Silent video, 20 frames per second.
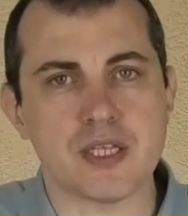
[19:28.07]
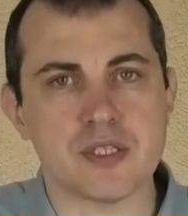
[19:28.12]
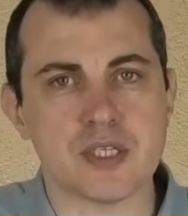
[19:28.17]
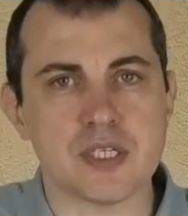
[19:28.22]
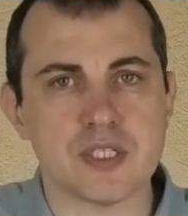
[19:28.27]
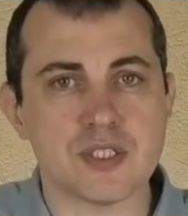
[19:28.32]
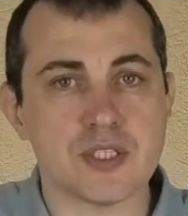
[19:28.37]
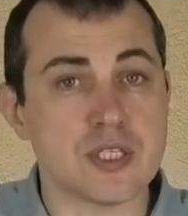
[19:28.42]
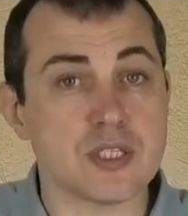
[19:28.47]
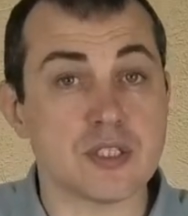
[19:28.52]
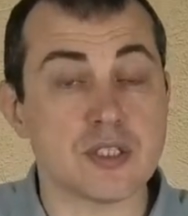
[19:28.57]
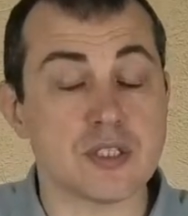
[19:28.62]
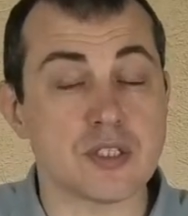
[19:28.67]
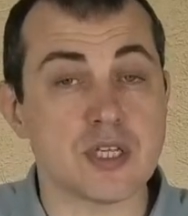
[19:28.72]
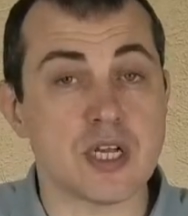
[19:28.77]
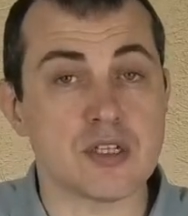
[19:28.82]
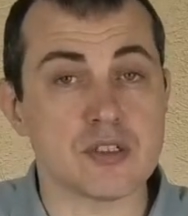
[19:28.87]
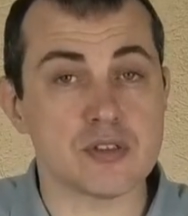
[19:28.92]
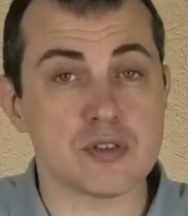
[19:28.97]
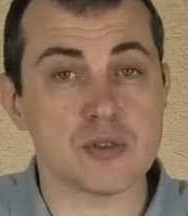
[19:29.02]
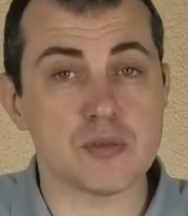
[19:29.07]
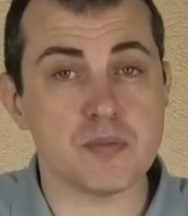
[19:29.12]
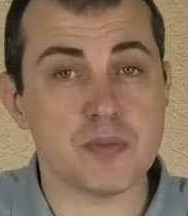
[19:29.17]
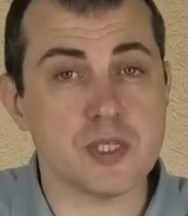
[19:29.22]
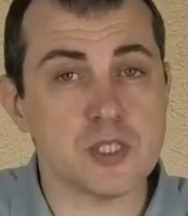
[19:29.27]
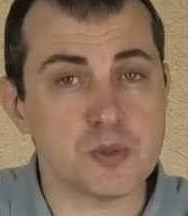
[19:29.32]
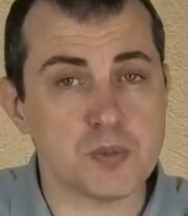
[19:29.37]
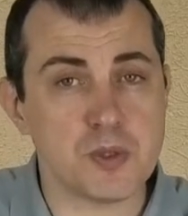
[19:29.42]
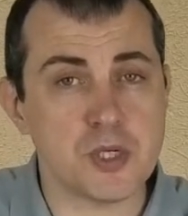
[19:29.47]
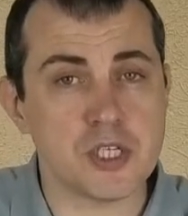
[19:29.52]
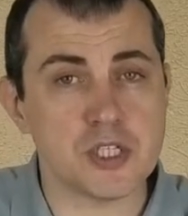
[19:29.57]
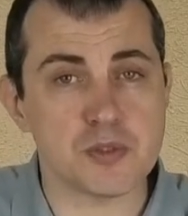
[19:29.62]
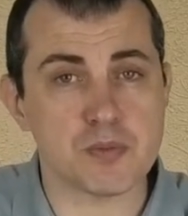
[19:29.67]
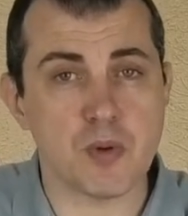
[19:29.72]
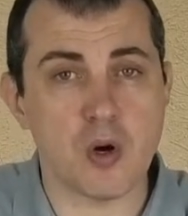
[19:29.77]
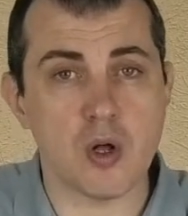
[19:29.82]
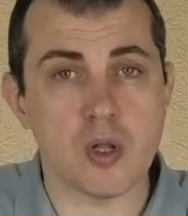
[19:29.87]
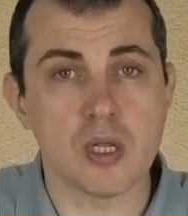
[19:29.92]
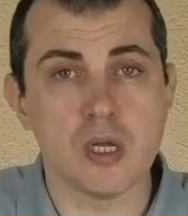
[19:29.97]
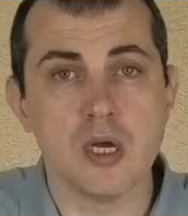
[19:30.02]
the consensus algorithm, but it's pretty
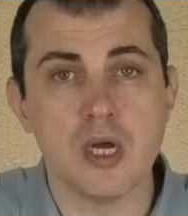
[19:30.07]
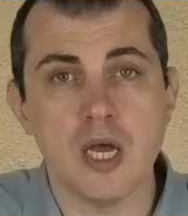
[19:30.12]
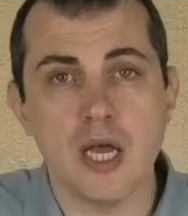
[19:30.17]
small.